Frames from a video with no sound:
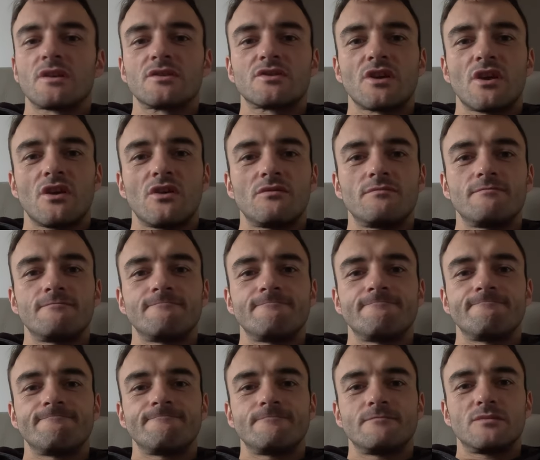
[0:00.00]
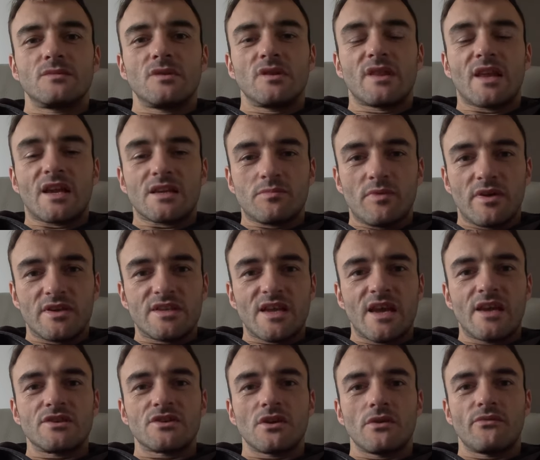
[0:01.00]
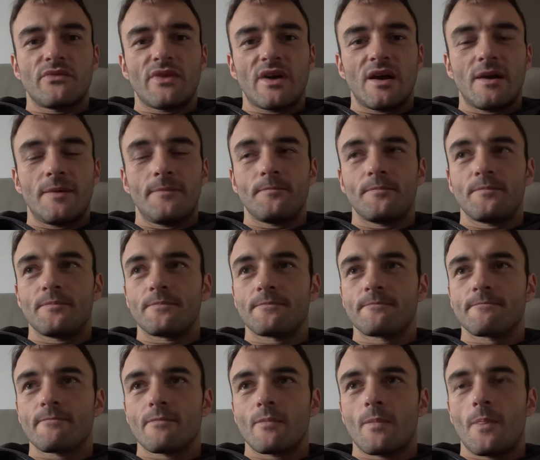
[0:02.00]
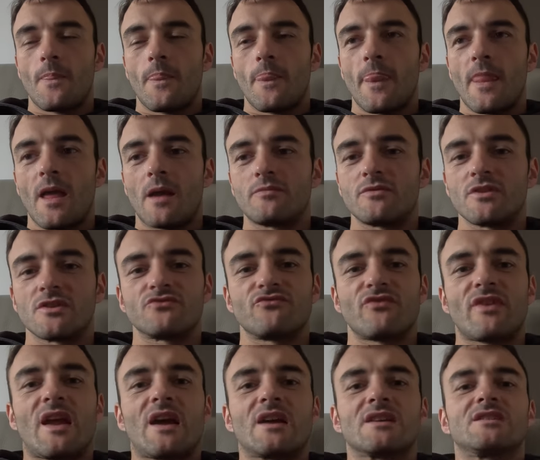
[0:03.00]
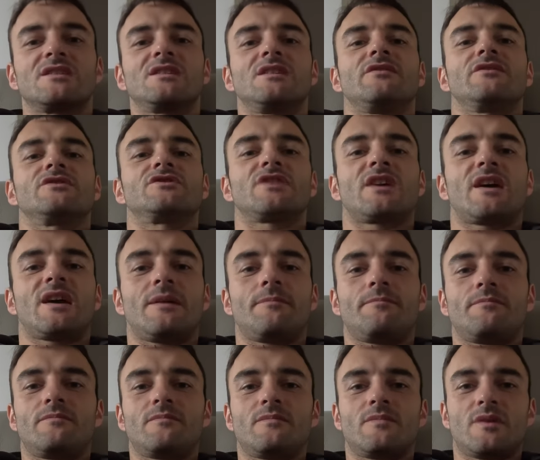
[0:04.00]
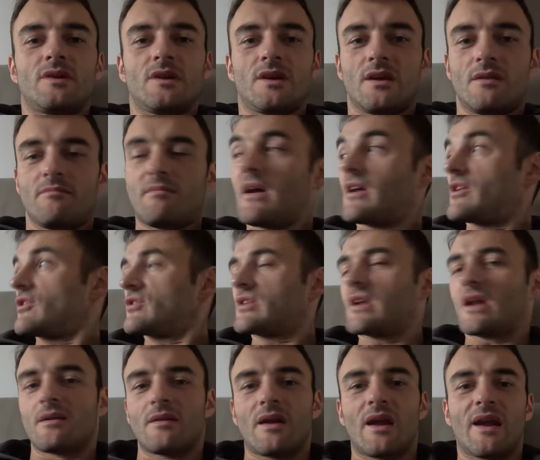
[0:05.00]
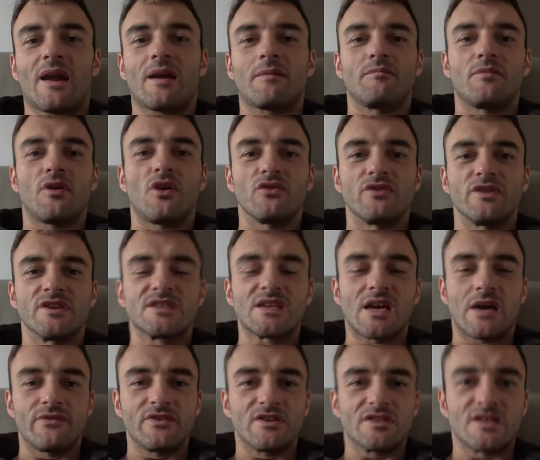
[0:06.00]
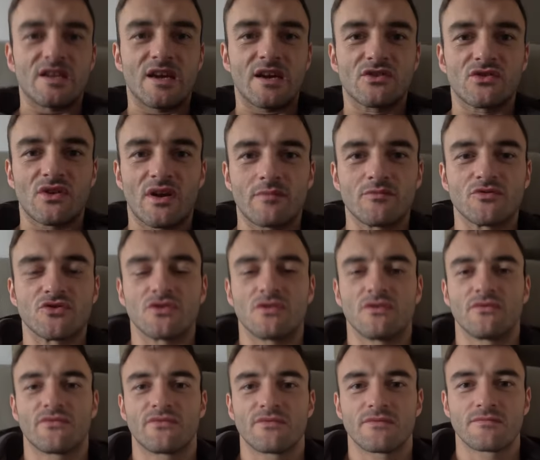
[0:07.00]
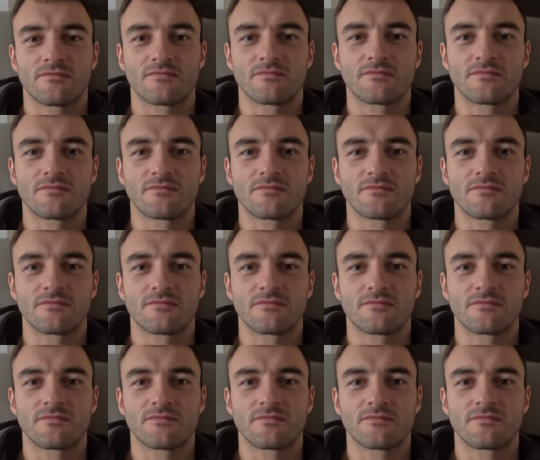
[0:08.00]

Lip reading: So that's my day so far. I'm just relaxing in the chair. It might look like I am holding a selfie stick, so I'm sort of